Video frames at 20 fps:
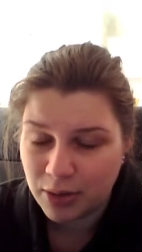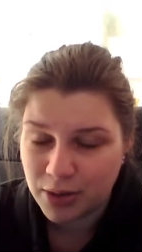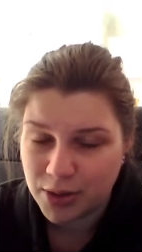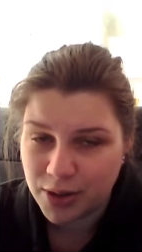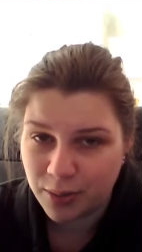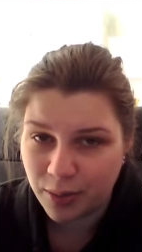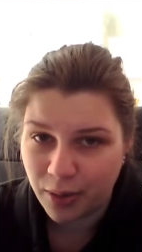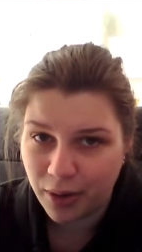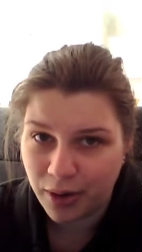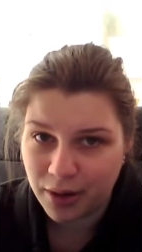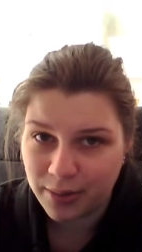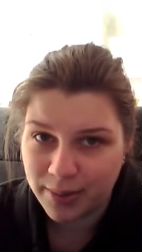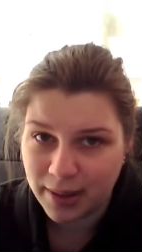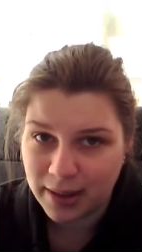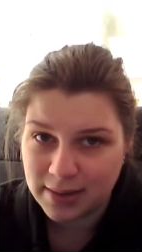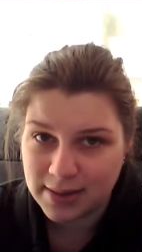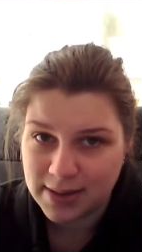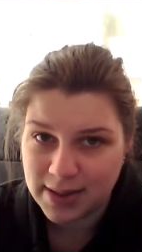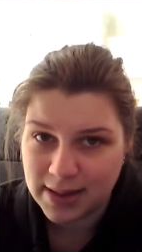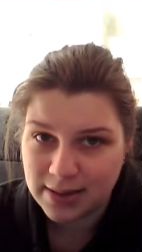you know, I'm not too
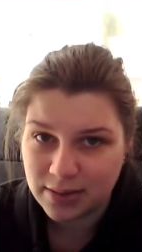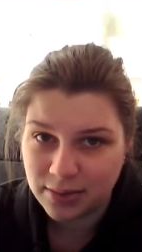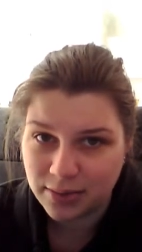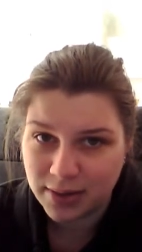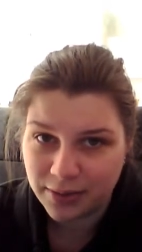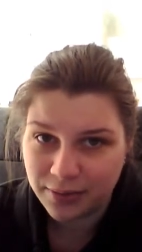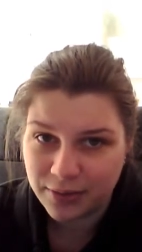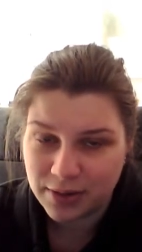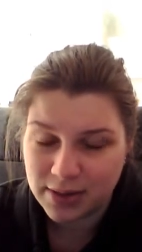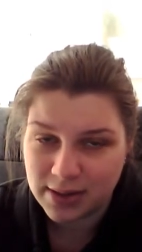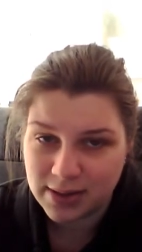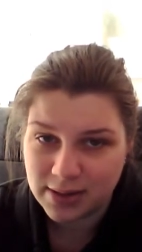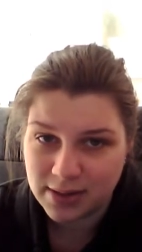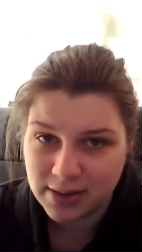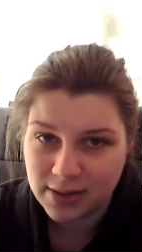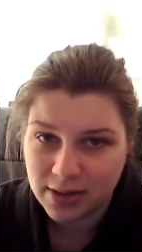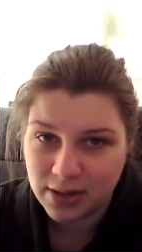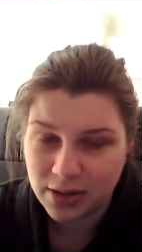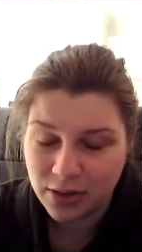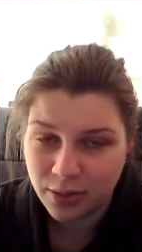worried about seasonal
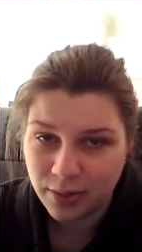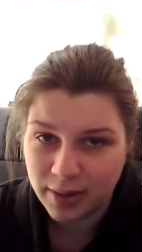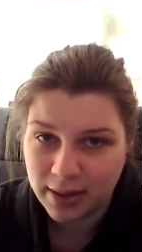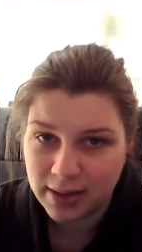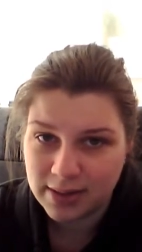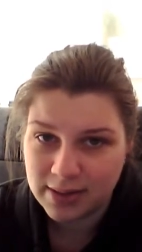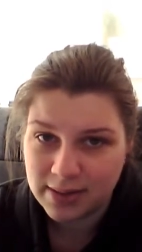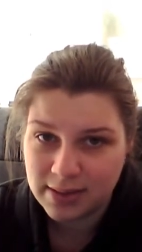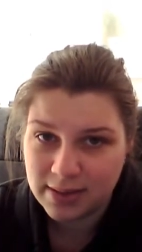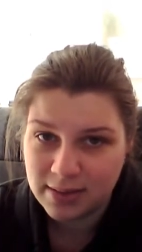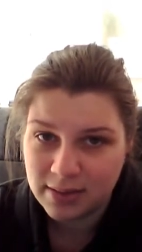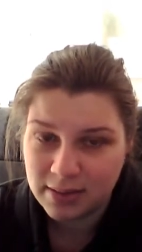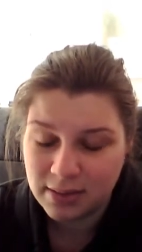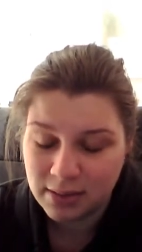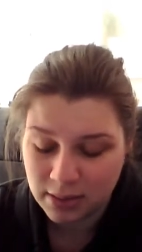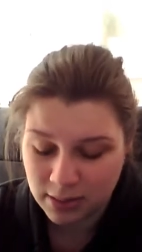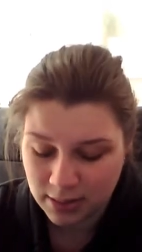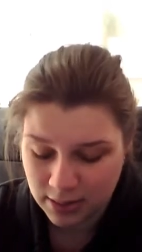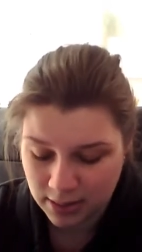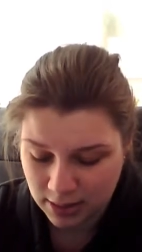differences because you can
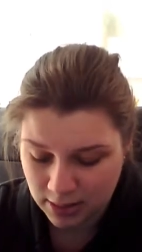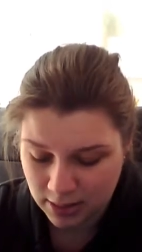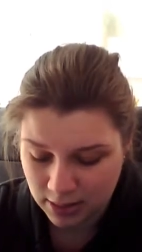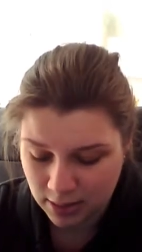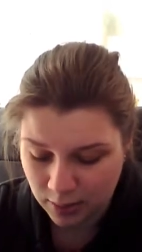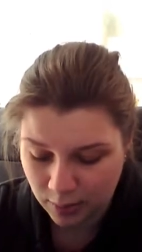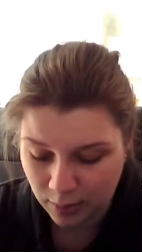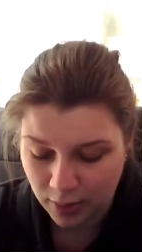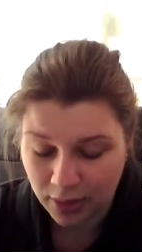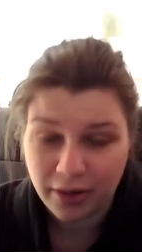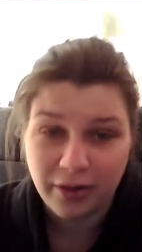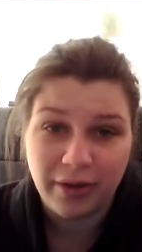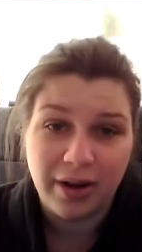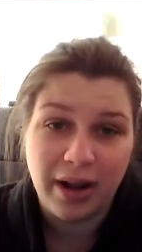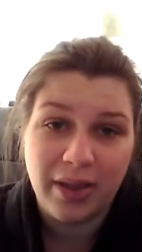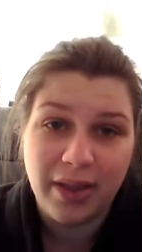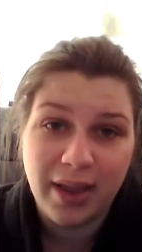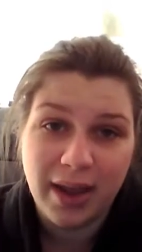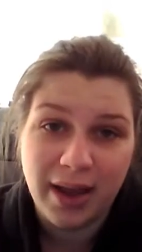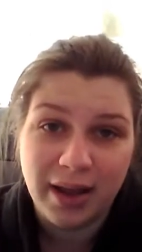always
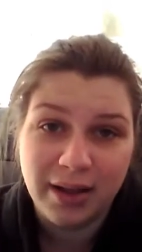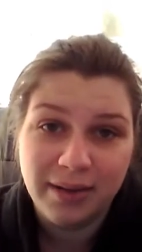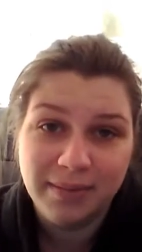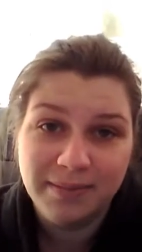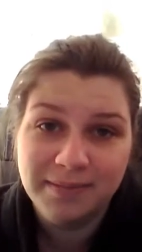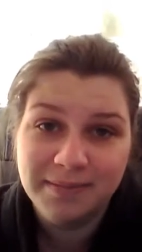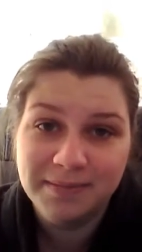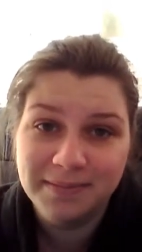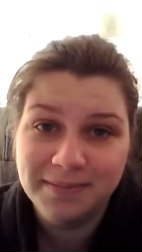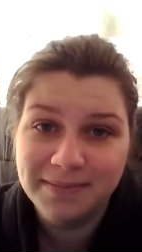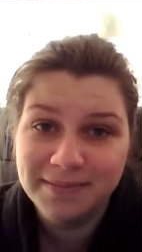work around that.